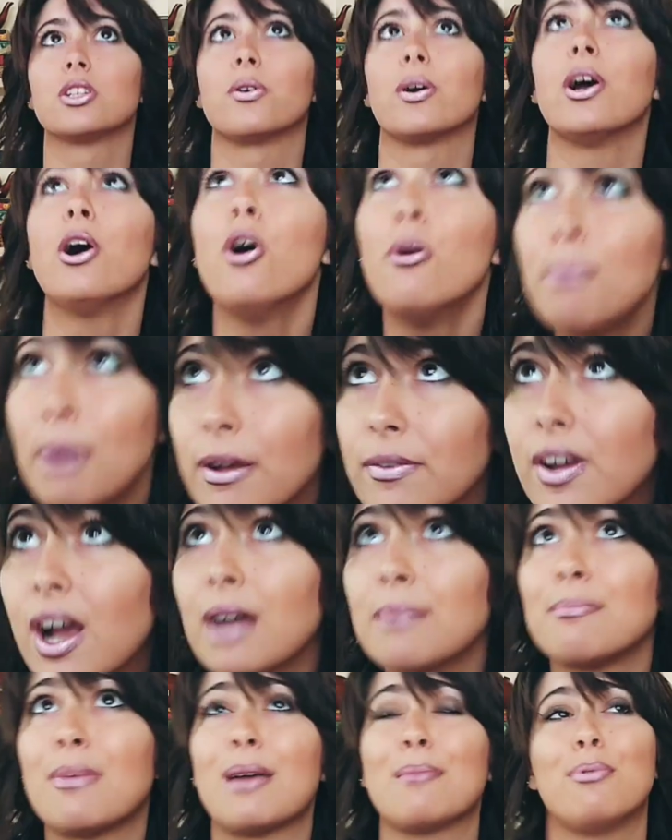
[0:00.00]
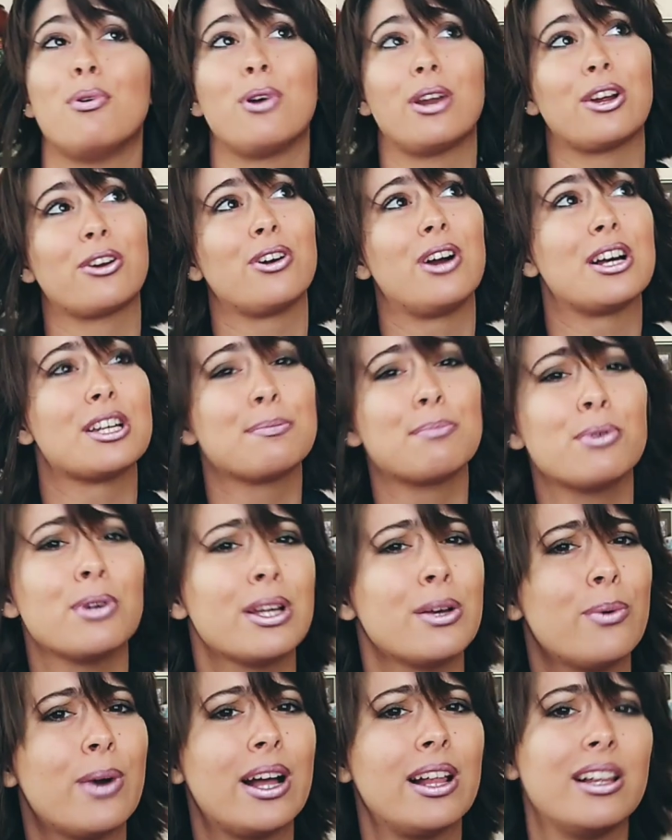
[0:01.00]
So I hope I've gotten my point across
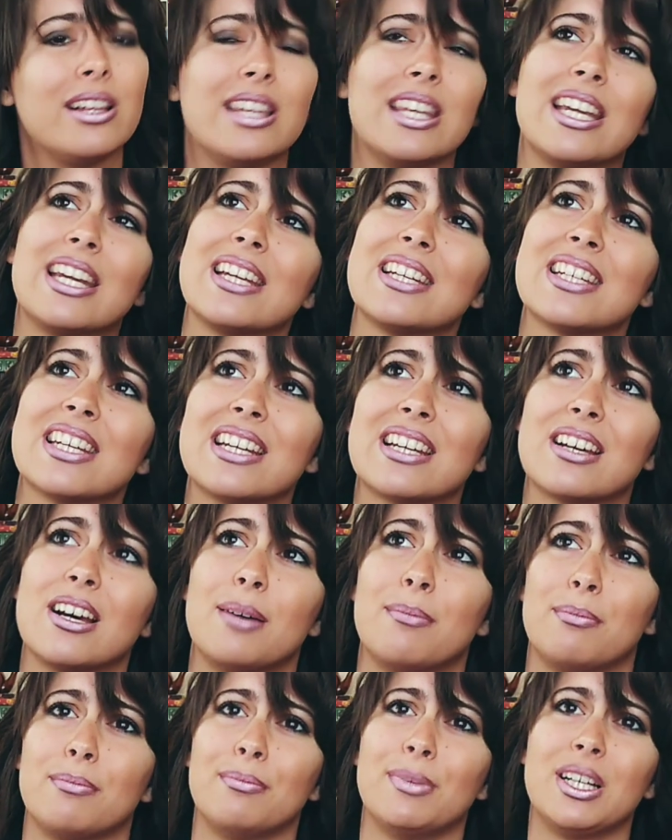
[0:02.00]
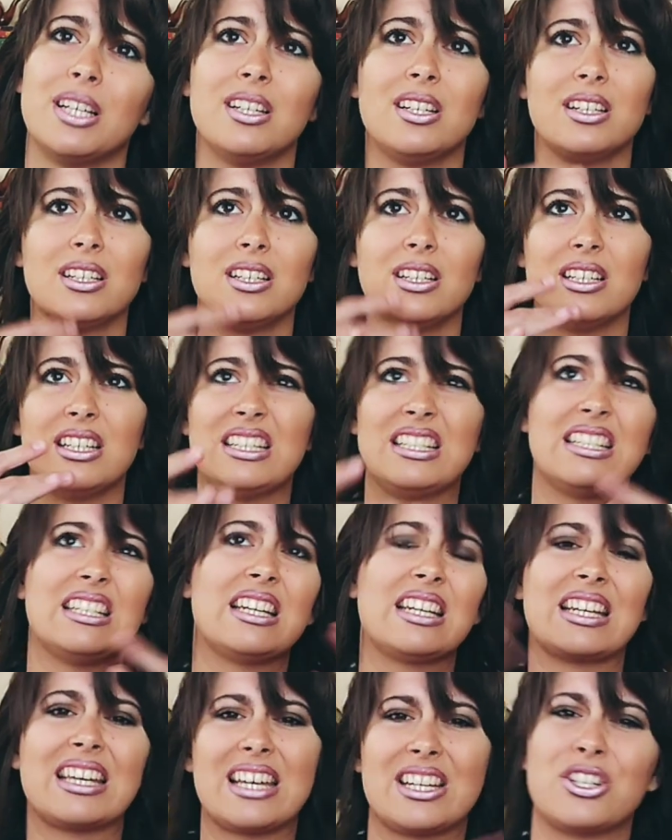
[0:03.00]
pretty well and that it didn't come it
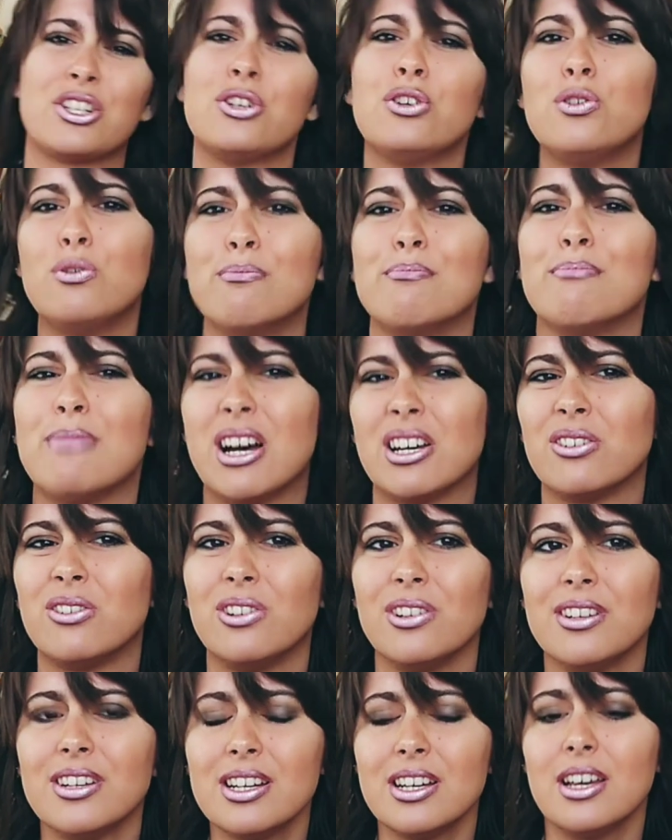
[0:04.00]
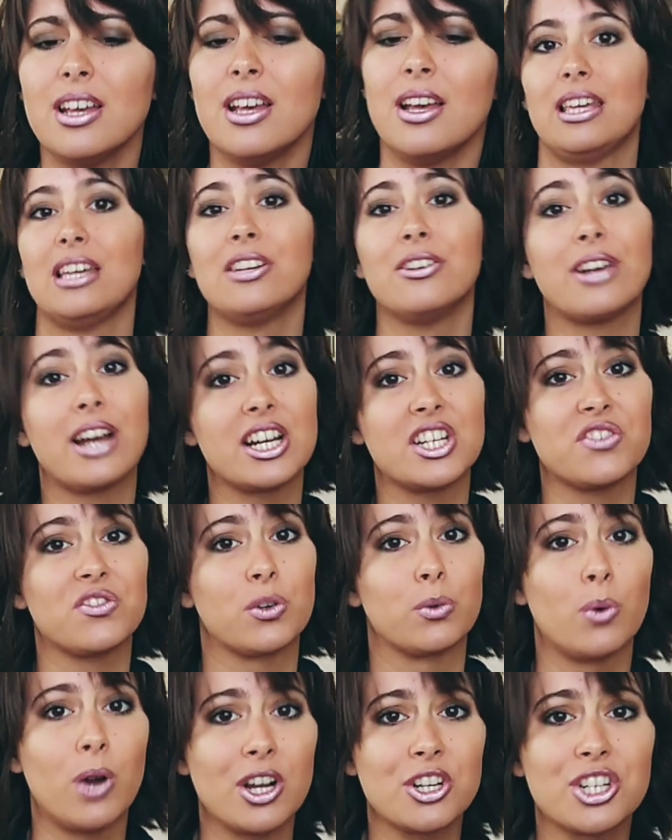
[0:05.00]
didn't get too muddled. Thank you guys
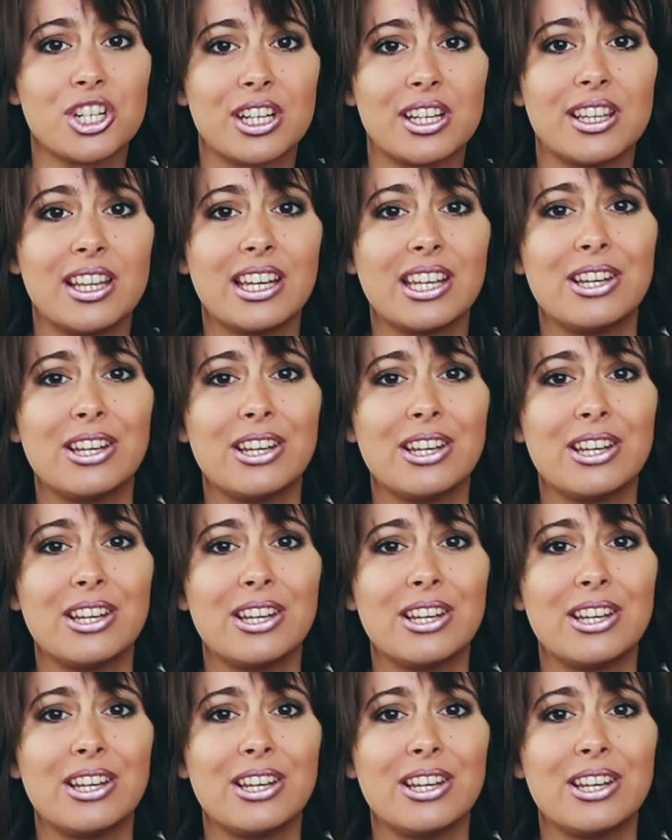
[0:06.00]
for watching.